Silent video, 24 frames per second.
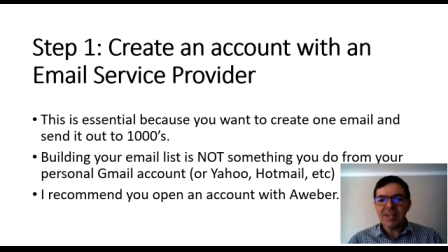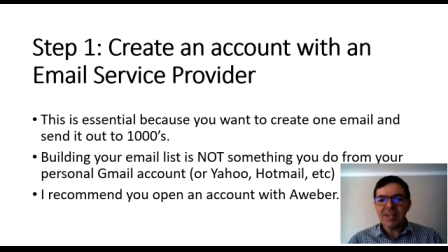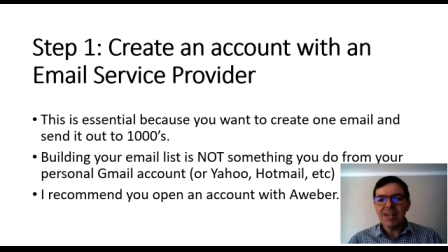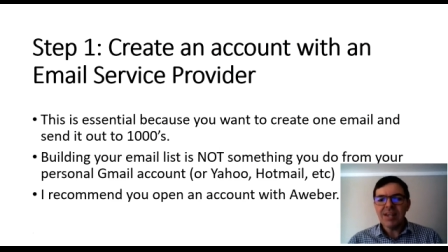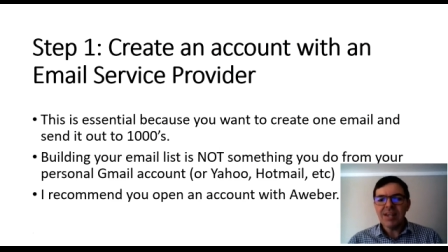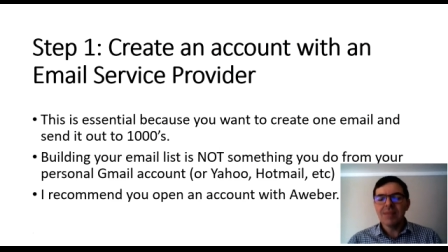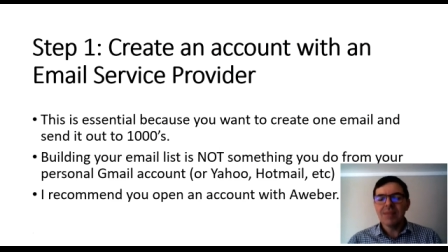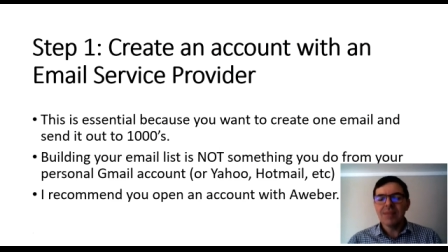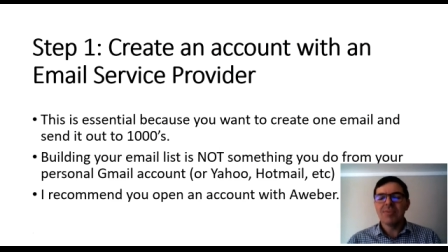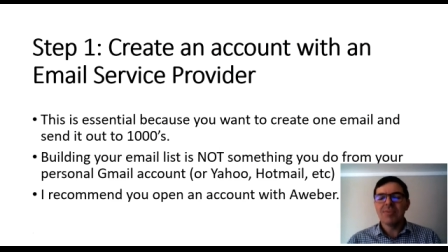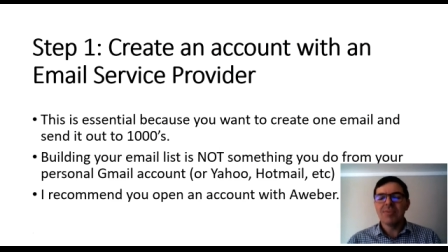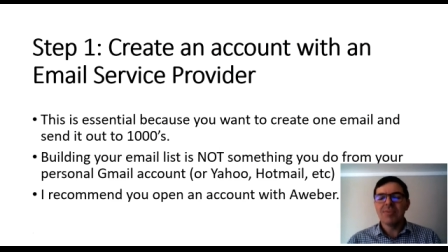
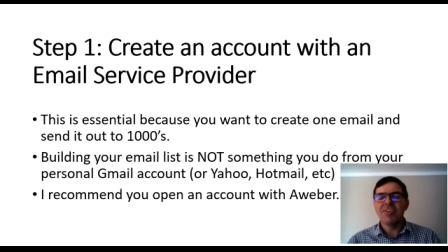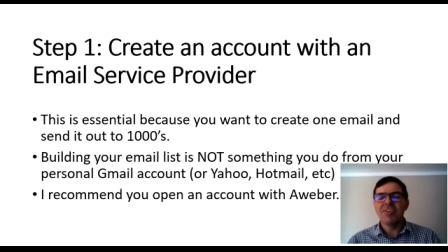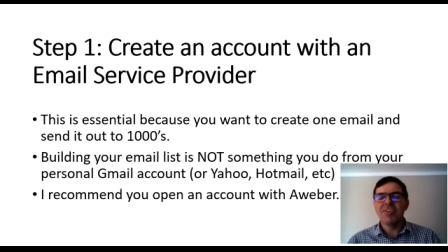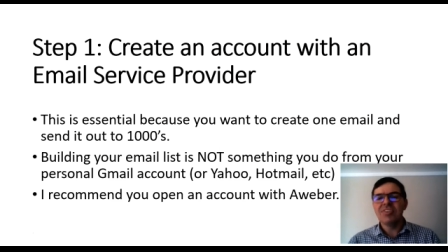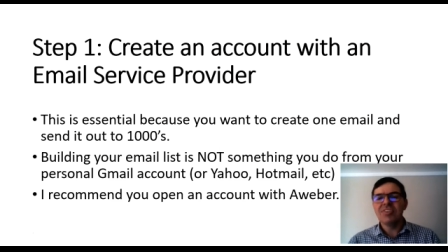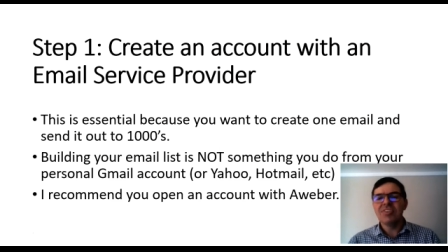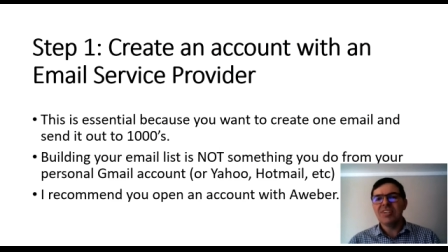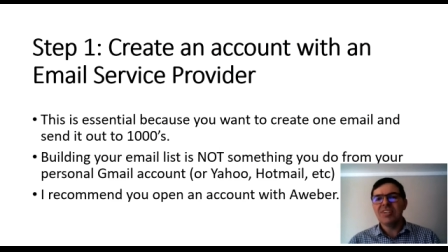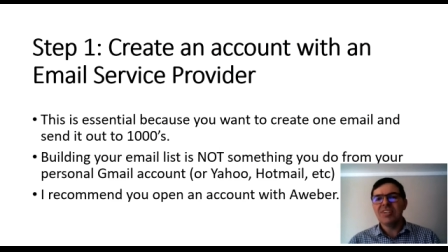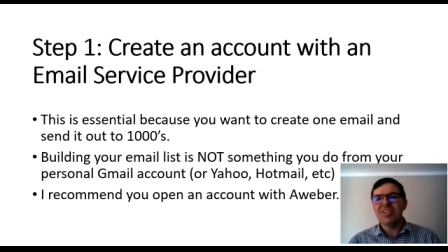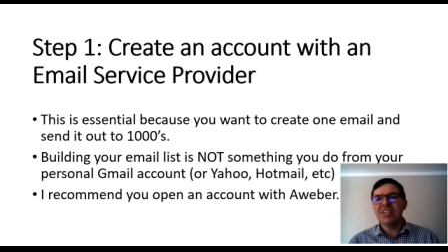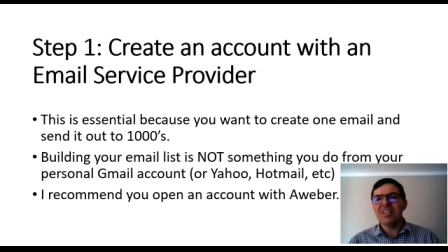And the
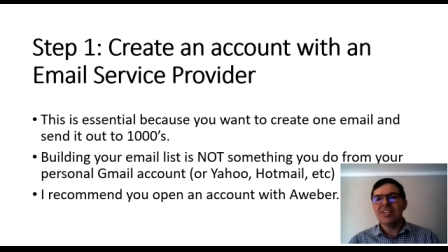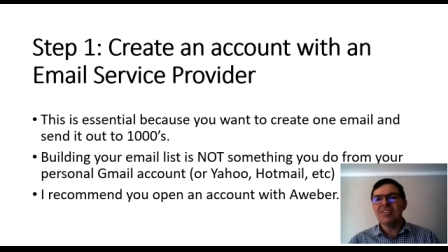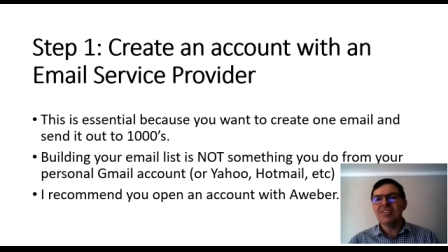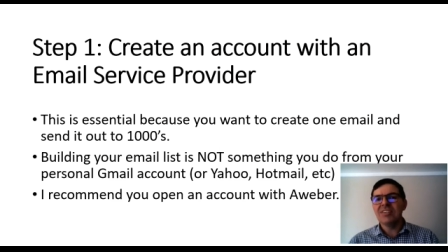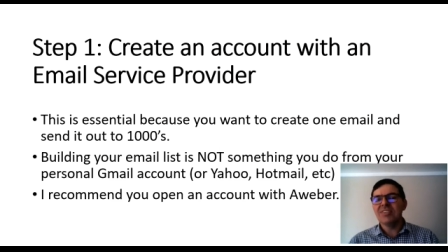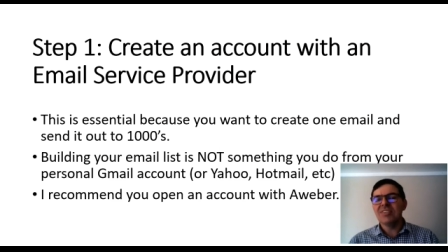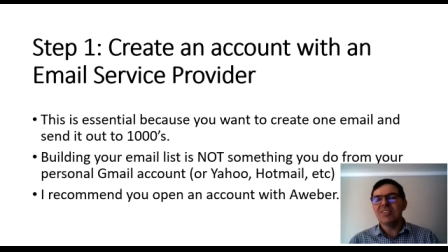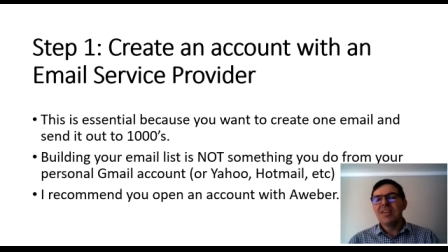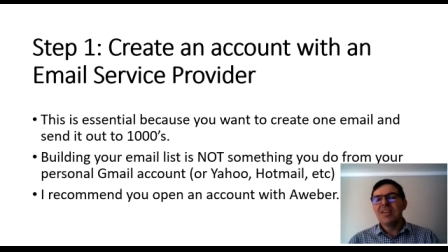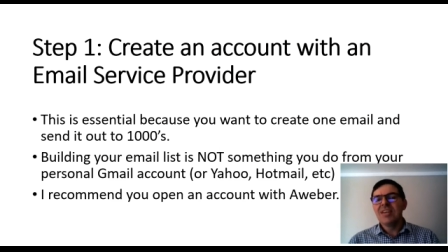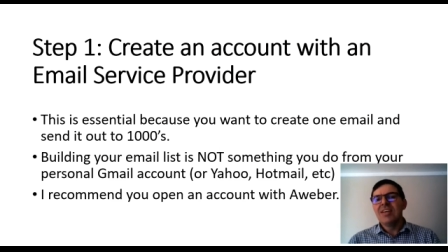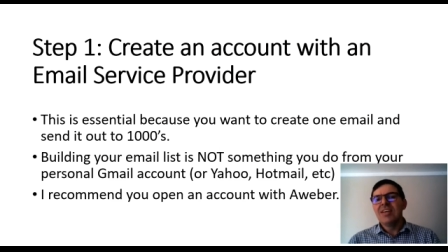reason
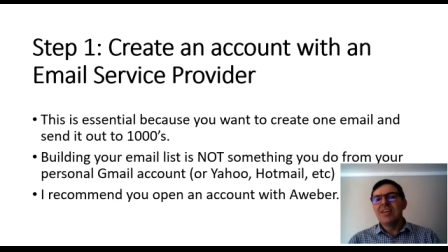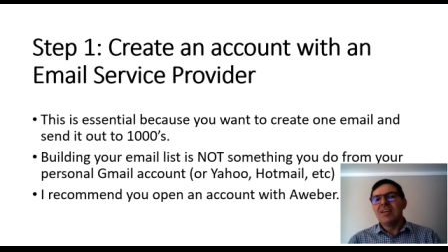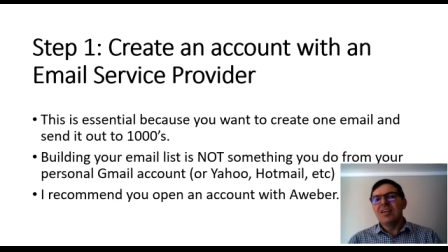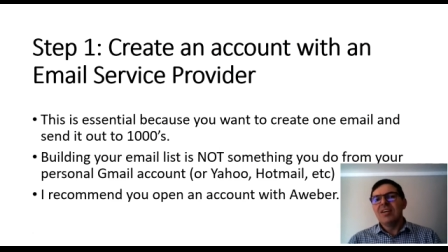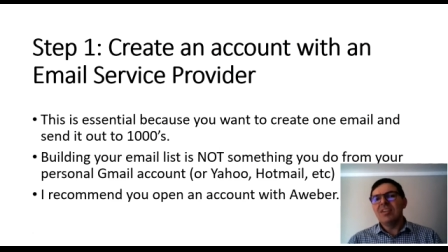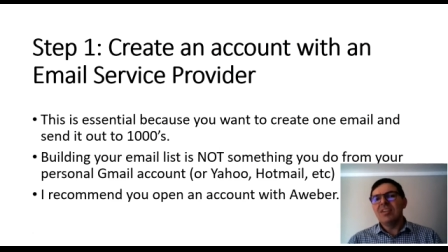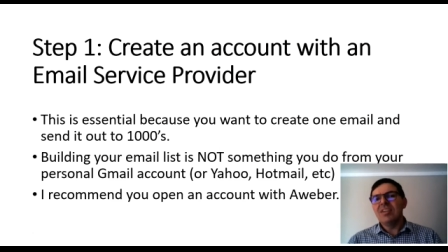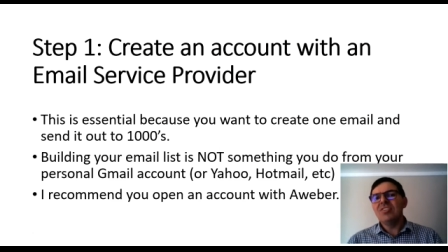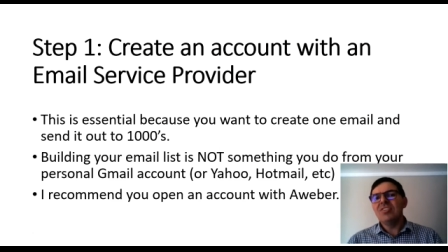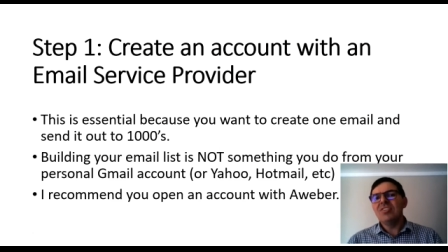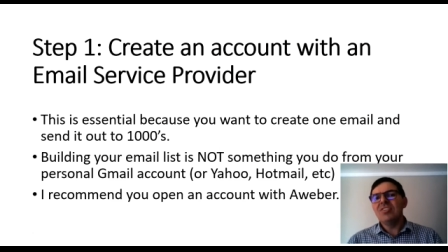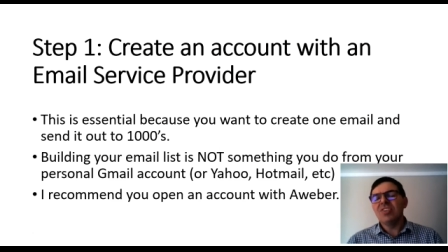is
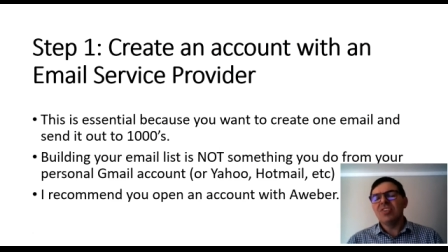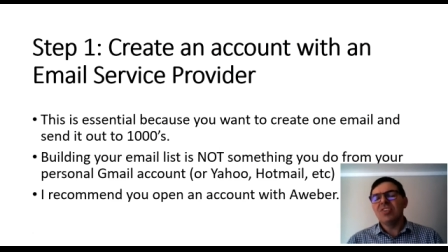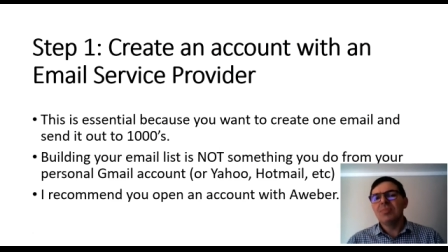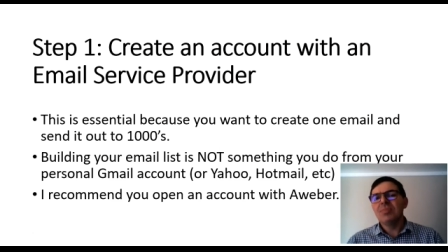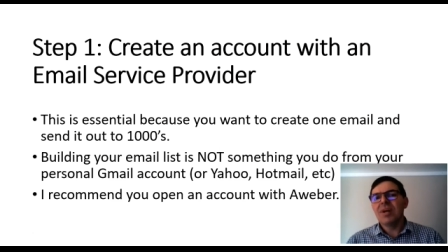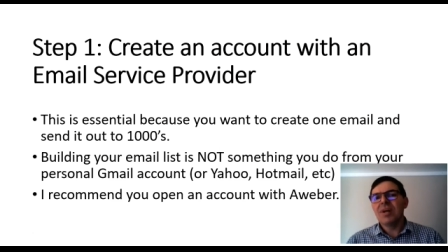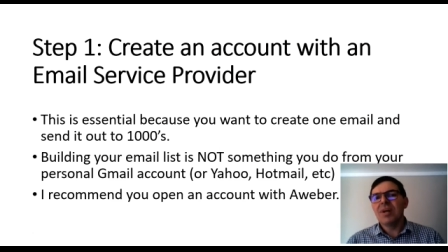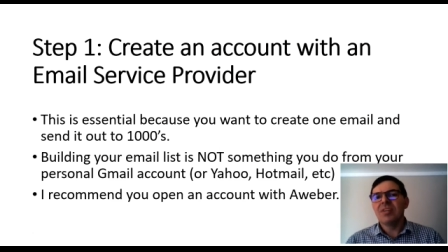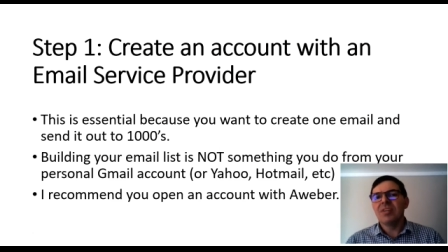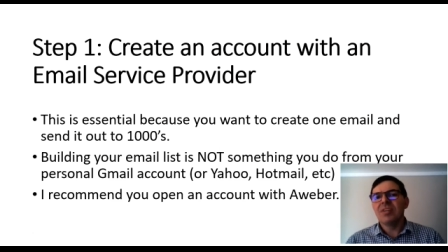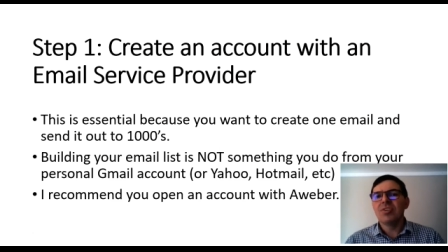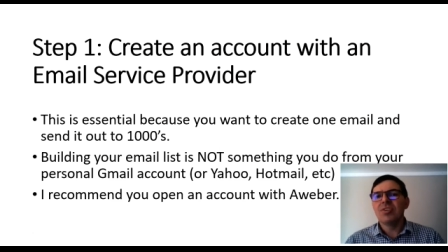in
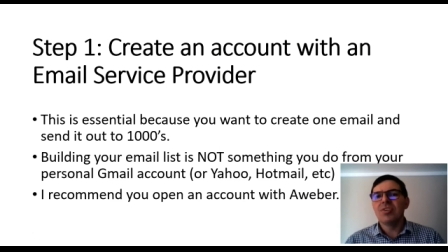Gmail,